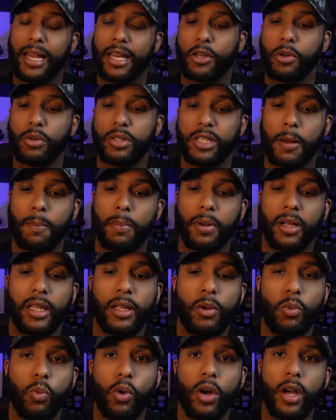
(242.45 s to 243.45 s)
like you
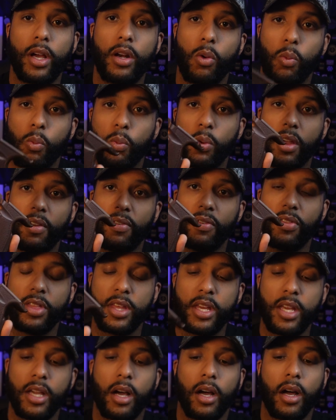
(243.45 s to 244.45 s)
typically would with
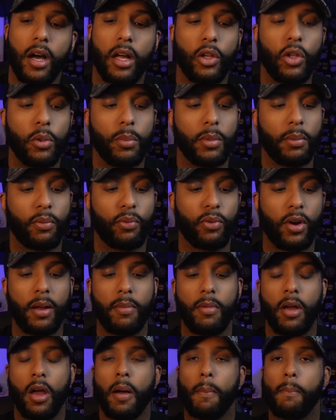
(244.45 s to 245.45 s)
the aluminum
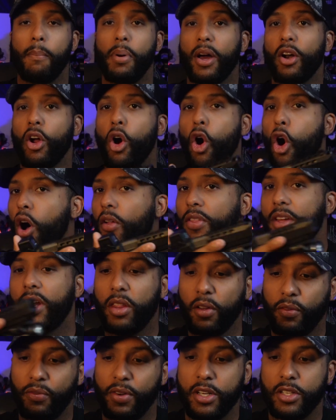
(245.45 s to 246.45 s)
frame, but all the
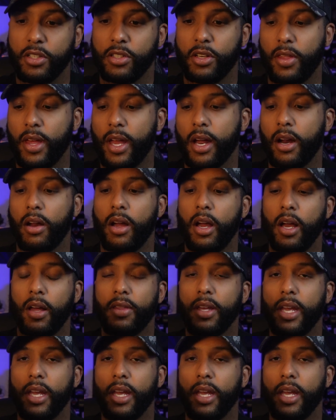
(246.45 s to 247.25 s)
other features are there.